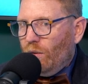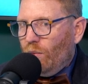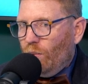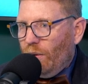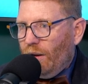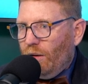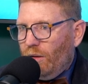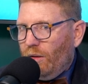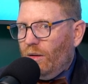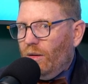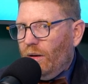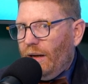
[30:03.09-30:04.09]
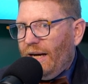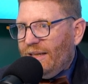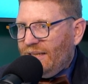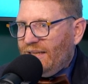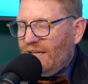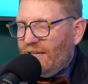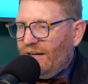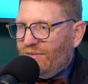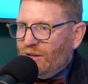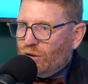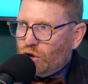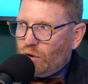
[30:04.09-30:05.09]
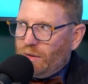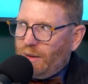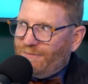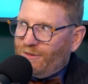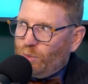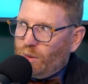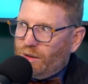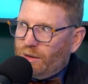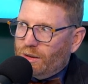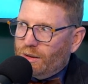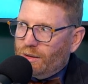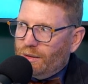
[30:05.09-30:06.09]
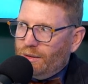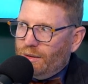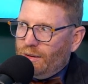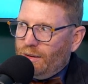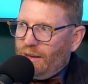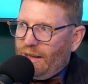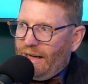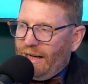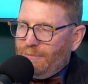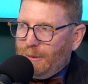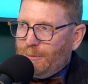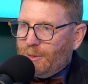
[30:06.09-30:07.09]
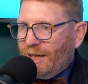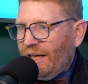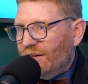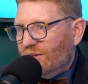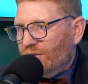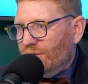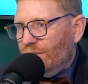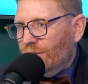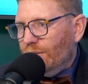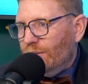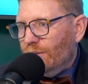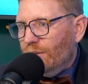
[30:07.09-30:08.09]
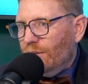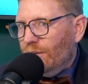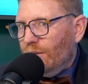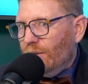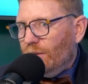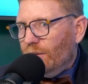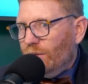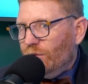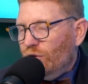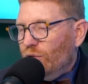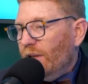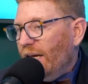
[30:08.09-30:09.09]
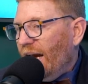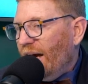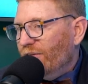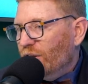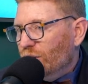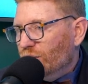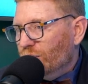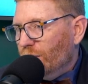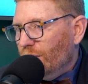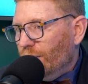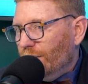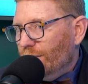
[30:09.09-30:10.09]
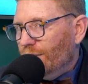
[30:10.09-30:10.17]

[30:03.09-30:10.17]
Well, at the end of the day, if they're showing up for work and people cancel, do they have control?